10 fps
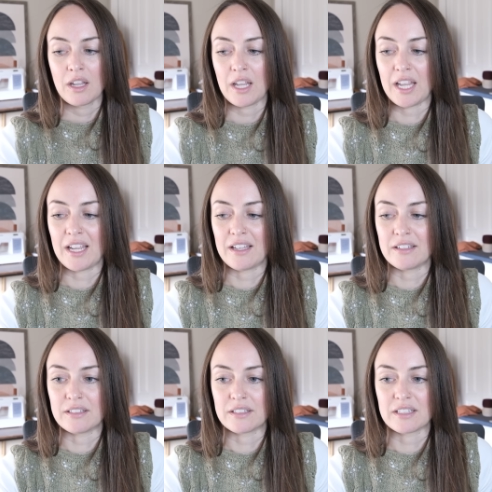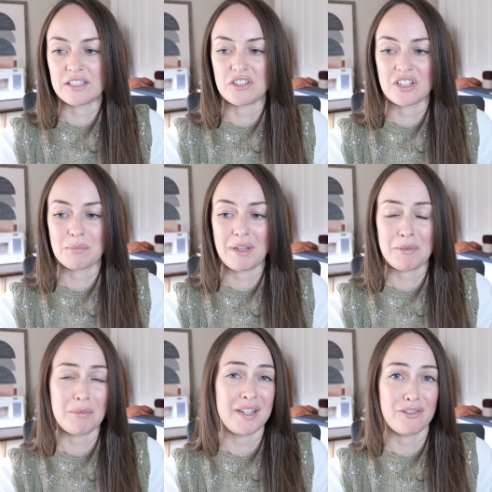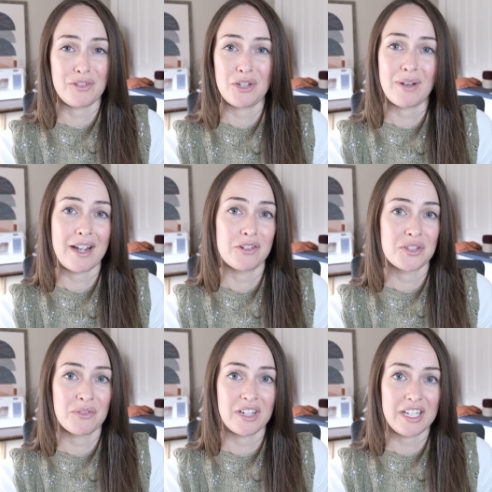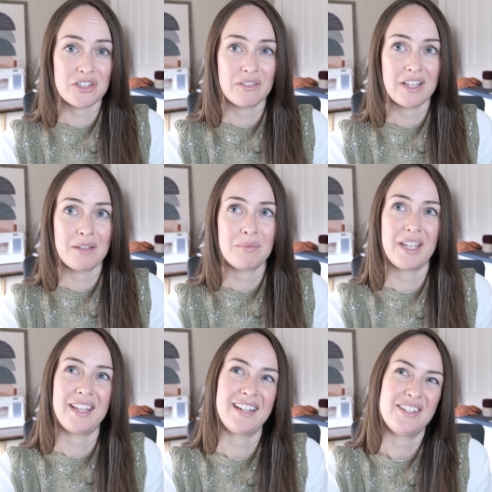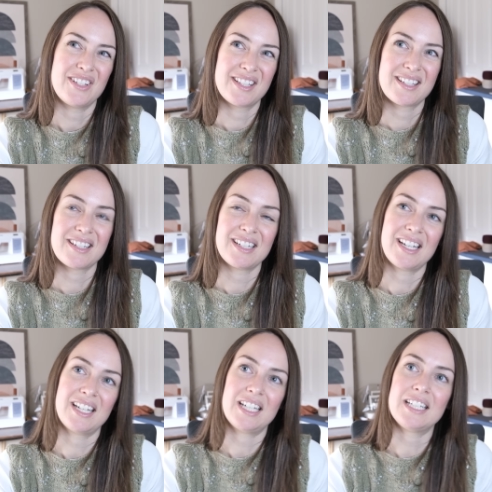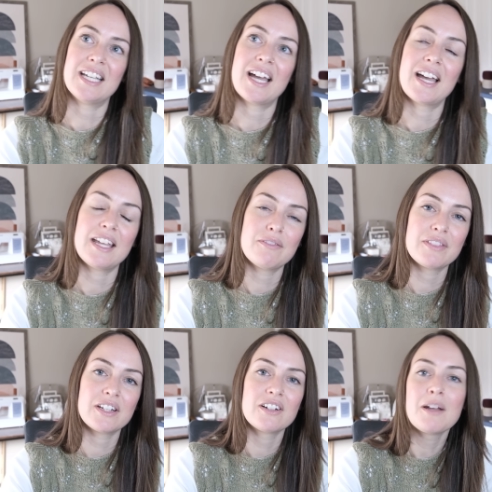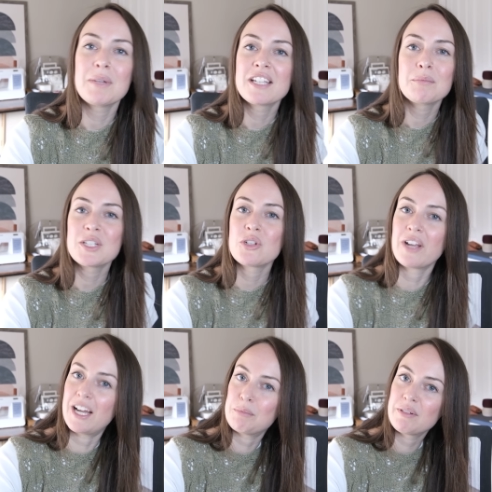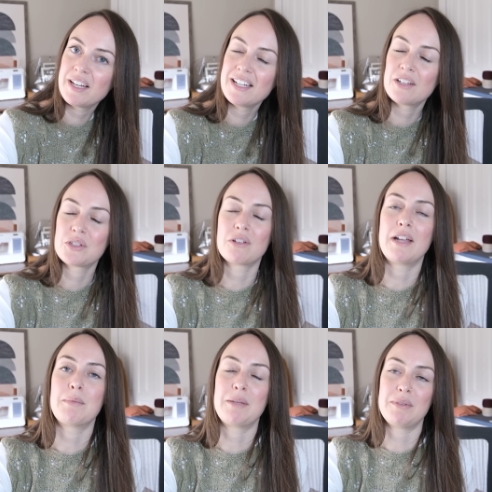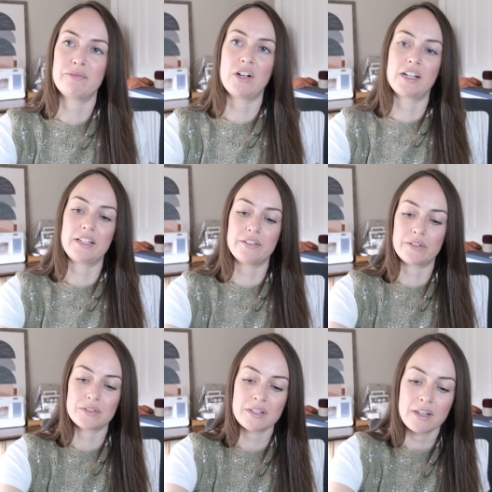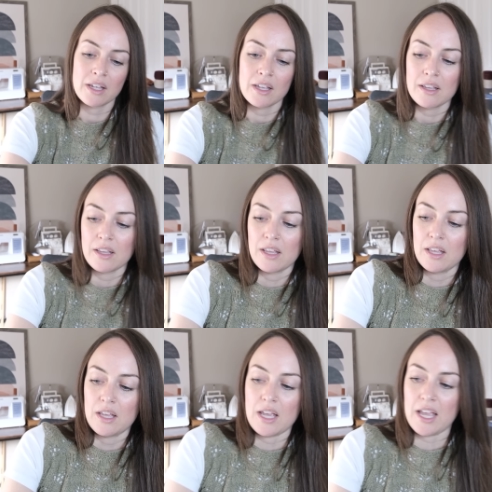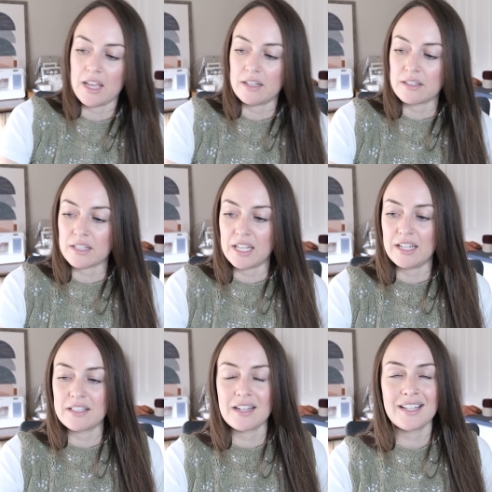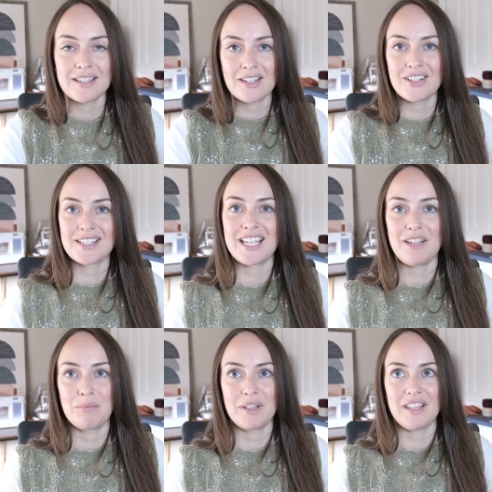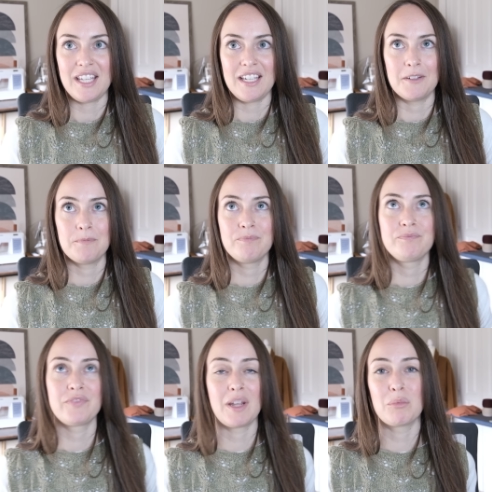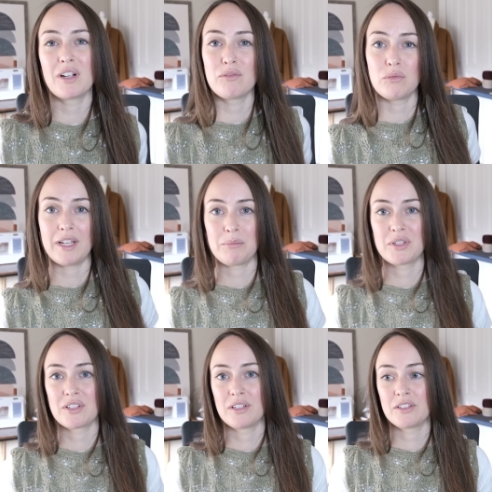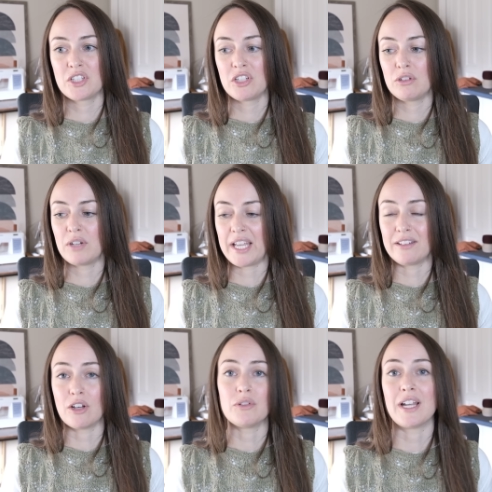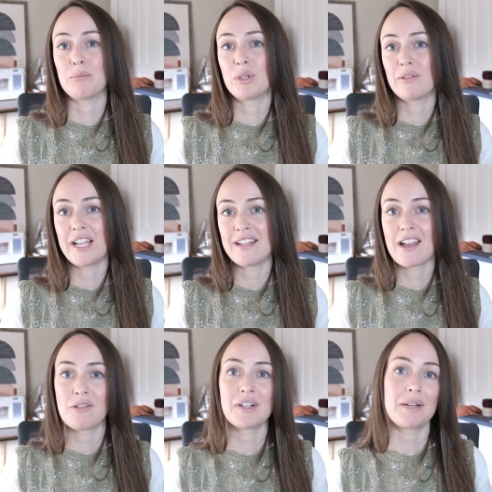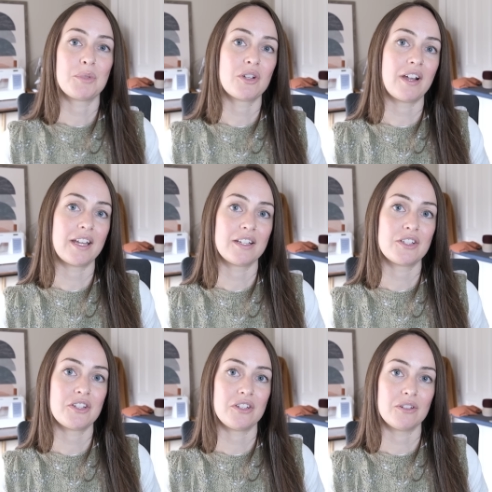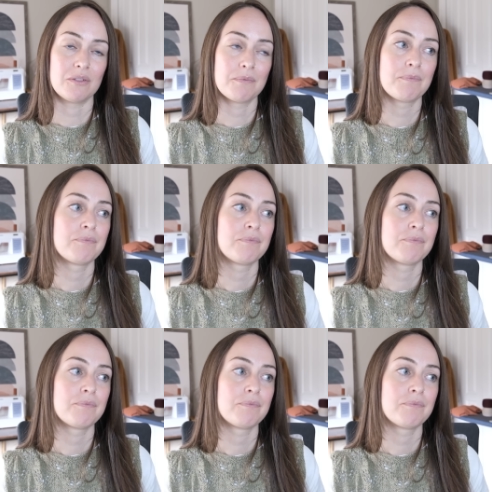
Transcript: and it's just maybe been a few hours for each of them, and I just, yeah, if they're not making me too happy right now, so I might be frogging those. And it is nice to just keep the number of whips to a low number right now when I'm trying to